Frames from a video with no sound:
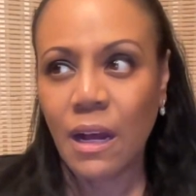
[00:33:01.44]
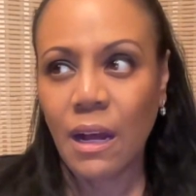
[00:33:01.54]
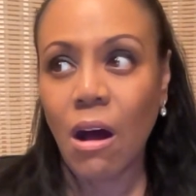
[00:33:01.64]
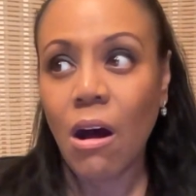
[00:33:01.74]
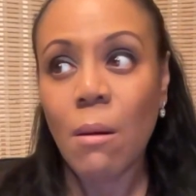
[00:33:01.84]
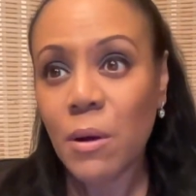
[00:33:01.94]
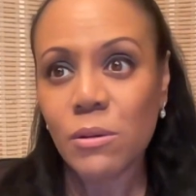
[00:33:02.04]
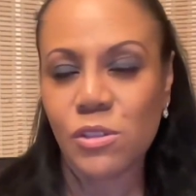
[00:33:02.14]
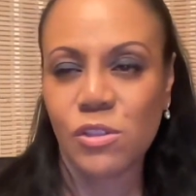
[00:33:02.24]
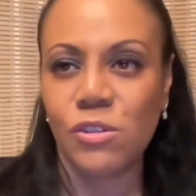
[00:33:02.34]

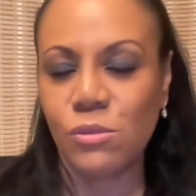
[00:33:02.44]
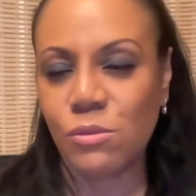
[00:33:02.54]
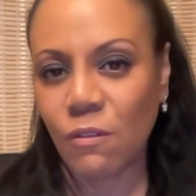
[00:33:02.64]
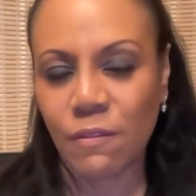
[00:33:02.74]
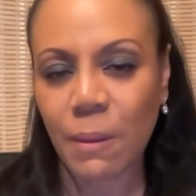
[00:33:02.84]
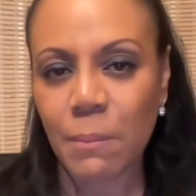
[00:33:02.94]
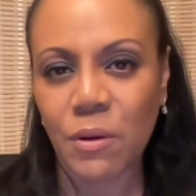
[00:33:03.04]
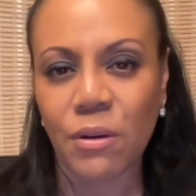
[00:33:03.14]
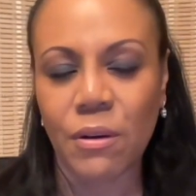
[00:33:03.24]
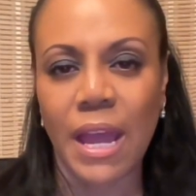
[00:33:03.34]
almost to
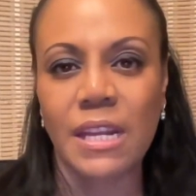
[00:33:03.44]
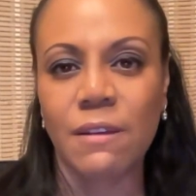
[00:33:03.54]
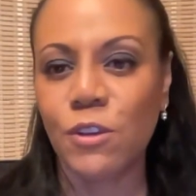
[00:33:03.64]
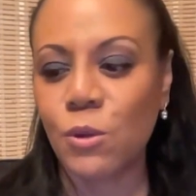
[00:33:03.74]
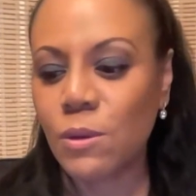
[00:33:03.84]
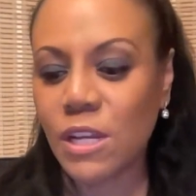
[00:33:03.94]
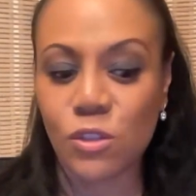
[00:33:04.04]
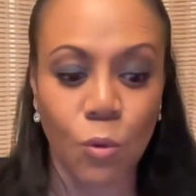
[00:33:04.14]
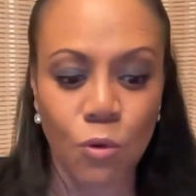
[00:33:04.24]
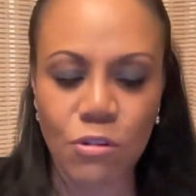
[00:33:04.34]
November, and if you need
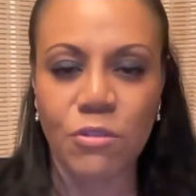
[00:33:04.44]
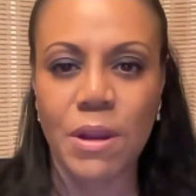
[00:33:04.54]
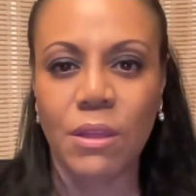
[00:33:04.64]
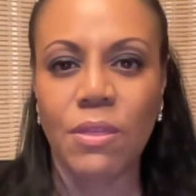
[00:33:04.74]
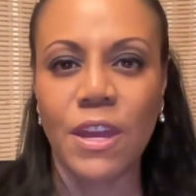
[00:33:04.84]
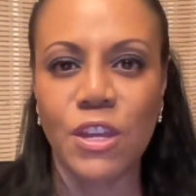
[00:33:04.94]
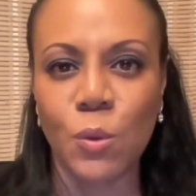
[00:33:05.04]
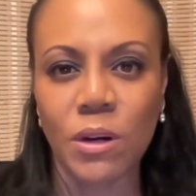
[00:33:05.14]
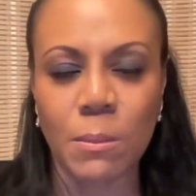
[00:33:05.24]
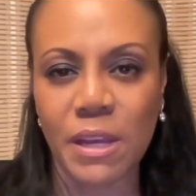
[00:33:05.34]
to order anything, you
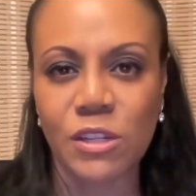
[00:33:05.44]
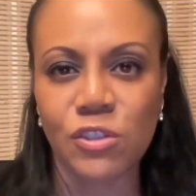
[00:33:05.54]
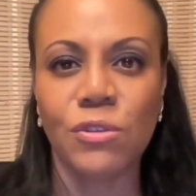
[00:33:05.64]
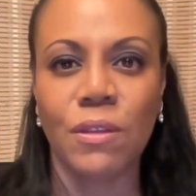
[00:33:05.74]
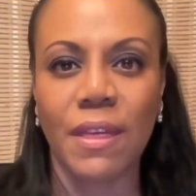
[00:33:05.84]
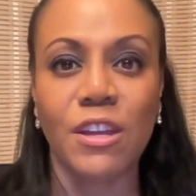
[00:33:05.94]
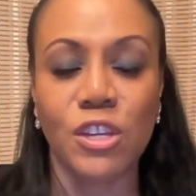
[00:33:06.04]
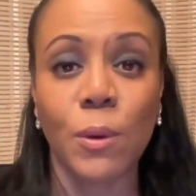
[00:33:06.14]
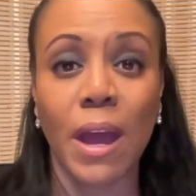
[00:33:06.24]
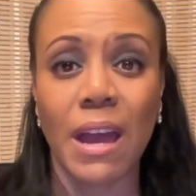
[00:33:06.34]
want to make sure that
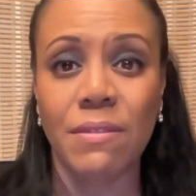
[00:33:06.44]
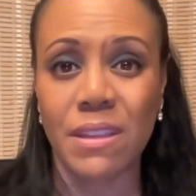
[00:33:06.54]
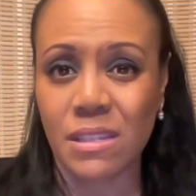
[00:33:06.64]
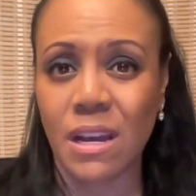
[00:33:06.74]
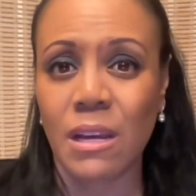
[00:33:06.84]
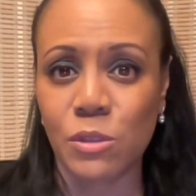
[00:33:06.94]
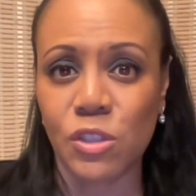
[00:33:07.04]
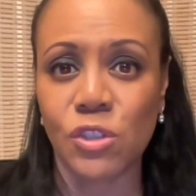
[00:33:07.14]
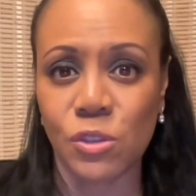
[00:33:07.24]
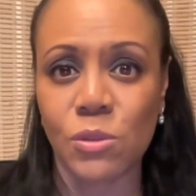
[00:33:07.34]
you have the time to
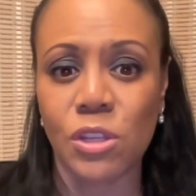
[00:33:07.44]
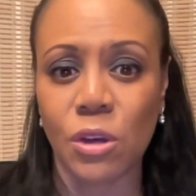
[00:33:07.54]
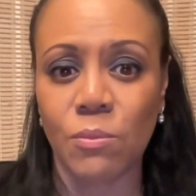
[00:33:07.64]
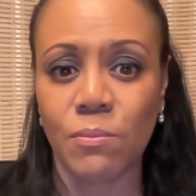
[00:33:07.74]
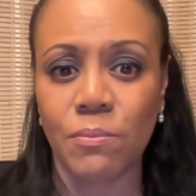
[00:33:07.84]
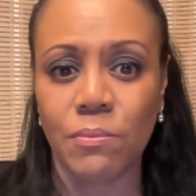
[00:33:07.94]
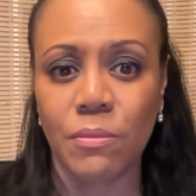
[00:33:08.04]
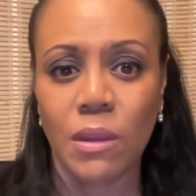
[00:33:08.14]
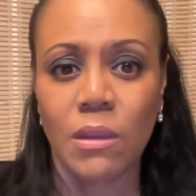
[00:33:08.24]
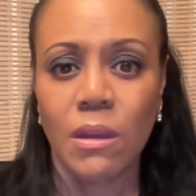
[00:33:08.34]
do so.
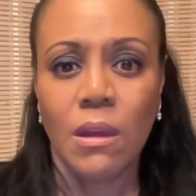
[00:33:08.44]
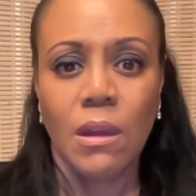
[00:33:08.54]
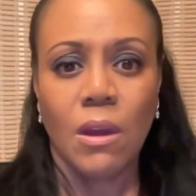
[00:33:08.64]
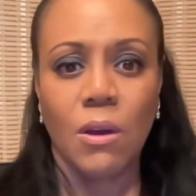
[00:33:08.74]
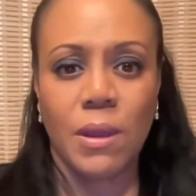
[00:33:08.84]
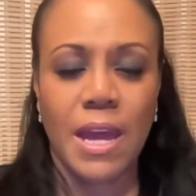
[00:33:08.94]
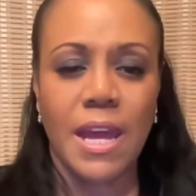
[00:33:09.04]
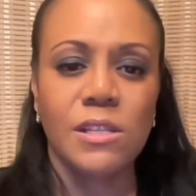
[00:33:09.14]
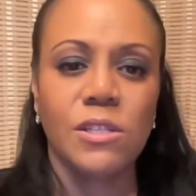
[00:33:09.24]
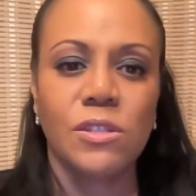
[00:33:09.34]

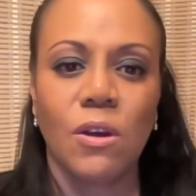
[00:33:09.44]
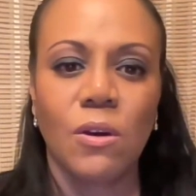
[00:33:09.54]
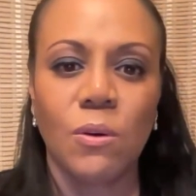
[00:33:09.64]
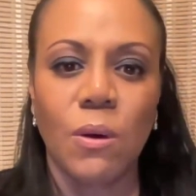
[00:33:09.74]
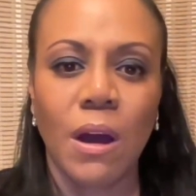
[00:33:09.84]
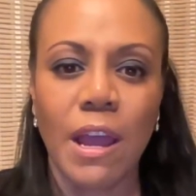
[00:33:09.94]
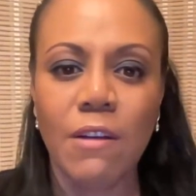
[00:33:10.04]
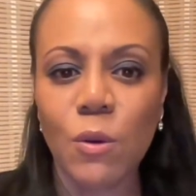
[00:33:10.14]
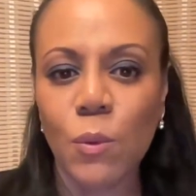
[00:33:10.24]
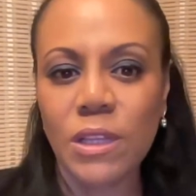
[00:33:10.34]
Okay, so
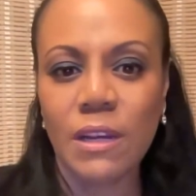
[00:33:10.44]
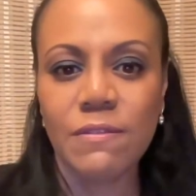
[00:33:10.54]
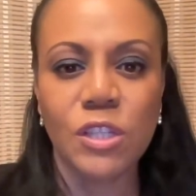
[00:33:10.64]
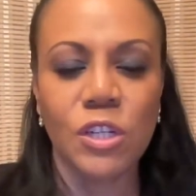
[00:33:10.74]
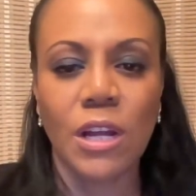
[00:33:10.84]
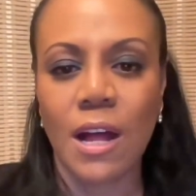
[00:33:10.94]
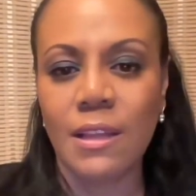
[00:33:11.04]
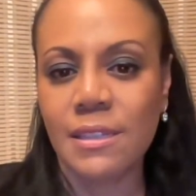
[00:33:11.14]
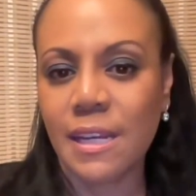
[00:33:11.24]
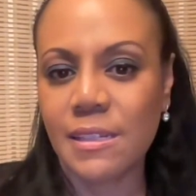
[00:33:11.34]
everyone loves a good
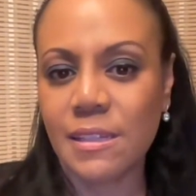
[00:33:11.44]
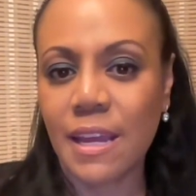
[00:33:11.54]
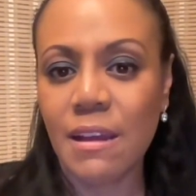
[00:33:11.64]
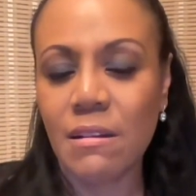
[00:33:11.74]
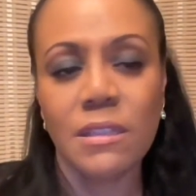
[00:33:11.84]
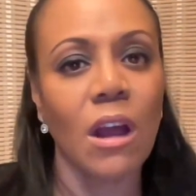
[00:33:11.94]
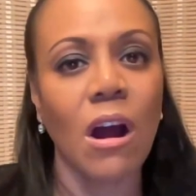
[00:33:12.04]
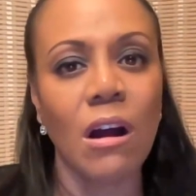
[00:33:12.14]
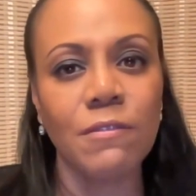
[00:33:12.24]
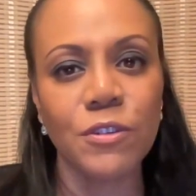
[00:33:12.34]
holiday sale, and
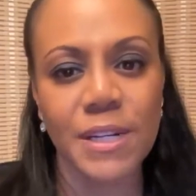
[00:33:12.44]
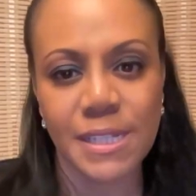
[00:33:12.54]
offering